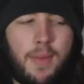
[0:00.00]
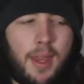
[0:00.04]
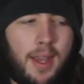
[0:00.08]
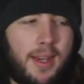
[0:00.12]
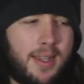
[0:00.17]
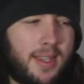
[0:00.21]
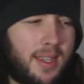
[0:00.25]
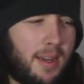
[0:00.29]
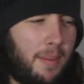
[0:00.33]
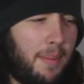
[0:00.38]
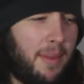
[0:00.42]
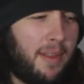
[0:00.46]

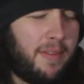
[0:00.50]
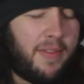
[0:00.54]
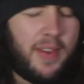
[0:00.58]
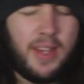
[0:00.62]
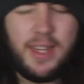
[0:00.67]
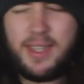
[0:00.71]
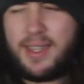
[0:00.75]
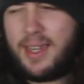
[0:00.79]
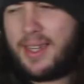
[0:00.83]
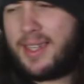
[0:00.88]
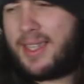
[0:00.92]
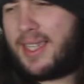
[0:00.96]
Some of the
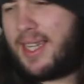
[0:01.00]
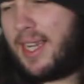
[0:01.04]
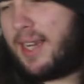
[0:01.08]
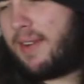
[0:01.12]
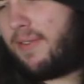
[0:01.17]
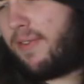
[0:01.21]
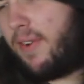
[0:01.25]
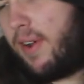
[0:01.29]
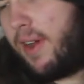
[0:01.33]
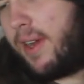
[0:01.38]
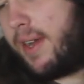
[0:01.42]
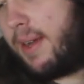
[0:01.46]
things I
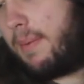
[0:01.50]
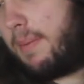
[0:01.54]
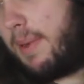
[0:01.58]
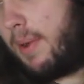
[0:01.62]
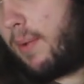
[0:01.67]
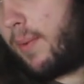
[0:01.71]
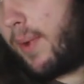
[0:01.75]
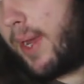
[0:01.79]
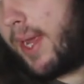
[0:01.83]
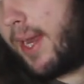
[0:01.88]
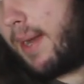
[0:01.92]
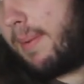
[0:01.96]
did find a
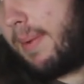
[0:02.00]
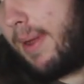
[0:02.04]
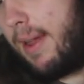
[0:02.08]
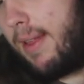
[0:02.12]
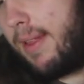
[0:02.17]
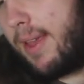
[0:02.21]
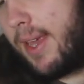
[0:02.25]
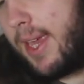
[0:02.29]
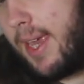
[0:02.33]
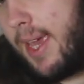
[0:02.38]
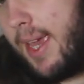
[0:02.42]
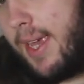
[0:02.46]
bit weird about
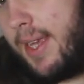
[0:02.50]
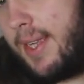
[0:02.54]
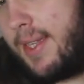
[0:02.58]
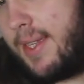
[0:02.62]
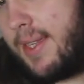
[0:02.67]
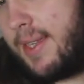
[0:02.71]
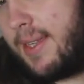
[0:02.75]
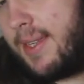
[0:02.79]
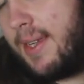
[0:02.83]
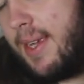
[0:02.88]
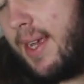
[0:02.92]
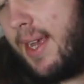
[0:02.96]
the
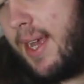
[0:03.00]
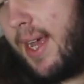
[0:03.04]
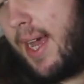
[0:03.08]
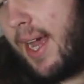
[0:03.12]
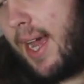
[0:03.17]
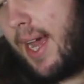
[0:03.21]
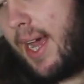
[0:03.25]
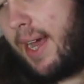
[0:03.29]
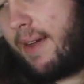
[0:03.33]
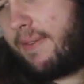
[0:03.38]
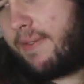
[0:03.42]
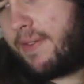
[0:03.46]
case,
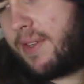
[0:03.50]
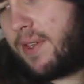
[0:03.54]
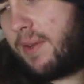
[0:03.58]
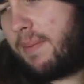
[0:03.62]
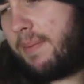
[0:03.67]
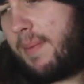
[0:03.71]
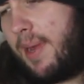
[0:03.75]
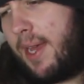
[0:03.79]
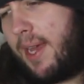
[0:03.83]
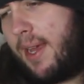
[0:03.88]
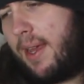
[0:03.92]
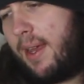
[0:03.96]
have to
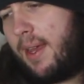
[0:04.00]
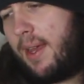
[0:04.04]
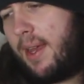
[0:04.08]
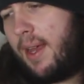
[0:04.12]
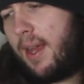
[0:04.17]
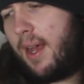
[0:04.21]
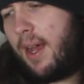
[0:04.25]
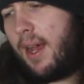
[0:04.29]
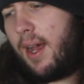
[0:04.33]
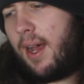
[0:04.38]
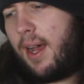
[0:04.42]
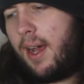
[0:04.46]
admit,
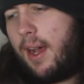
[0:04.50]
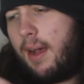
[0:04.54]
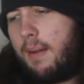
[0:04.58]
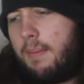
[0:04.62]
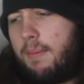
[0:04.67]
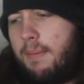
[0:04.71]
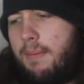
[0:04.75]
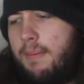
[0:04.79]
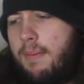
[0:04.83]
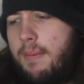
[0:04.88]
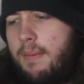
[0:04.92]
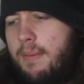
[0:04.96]

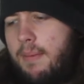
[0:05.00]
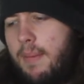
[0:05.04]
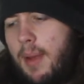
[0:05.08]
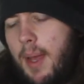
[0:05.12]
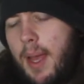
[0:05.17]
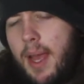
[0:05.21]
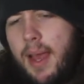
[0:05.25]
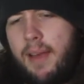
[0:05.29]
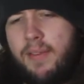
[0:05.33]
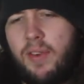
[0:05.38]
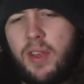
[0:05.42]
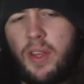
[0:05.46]

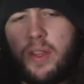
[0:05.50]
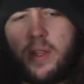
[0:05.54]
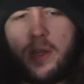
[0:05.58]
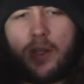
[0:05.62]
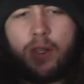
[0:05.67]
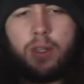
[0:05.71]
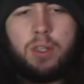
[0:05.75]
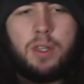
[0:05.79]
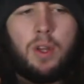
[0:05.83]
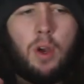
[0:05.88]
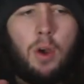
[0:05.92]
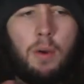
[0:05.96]
having the
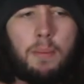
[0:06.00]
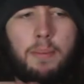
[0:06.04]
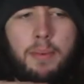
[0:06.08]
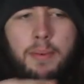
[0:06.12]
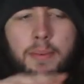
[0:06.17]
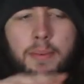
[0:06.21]
top